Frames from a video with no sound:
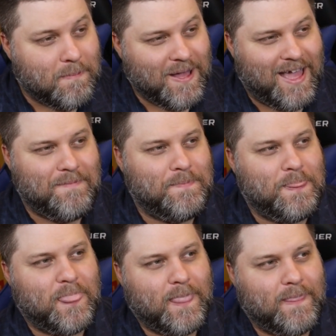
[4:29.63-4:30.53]
but
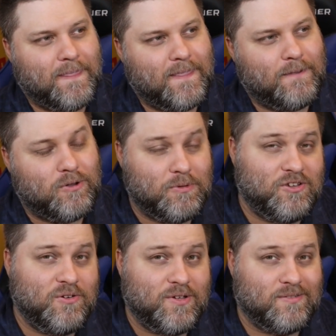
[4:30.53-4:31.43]
what I'm going to
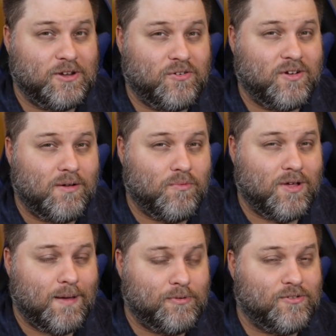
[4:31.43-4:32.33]
do is I'm going to create
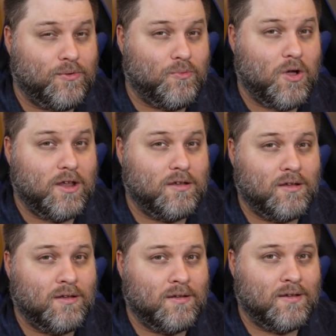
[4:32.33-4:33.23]
episode one.
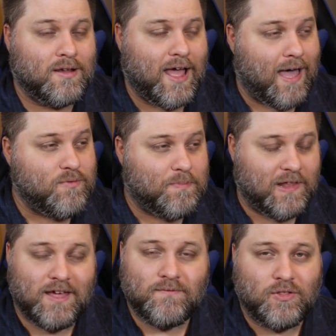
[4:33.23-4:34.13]
I have a
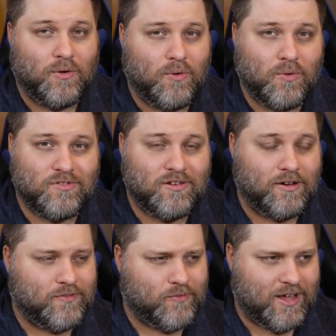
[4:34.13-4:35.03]
plan for the whole
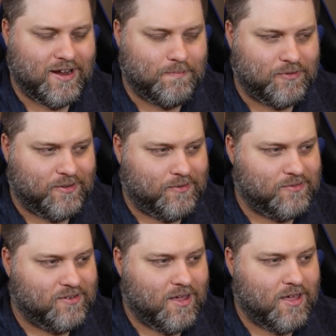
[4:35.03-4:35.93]
series for eight
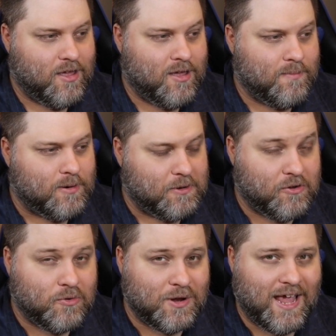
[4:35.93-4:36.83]
episodes, but I'm going to
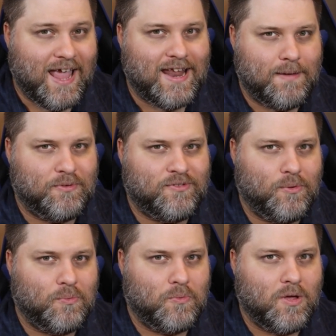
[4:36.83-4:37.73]
create
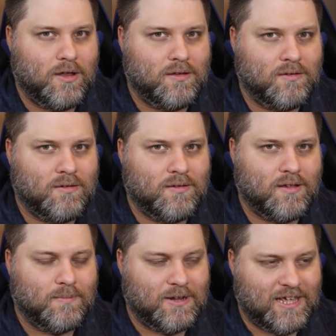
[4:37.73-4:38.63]
episode one
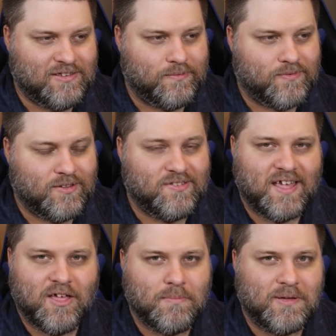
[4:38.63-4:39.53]
I'm going to get some friends to
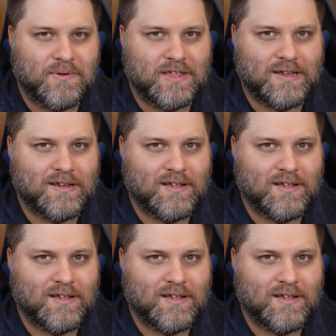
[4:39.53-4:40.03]
help me with it.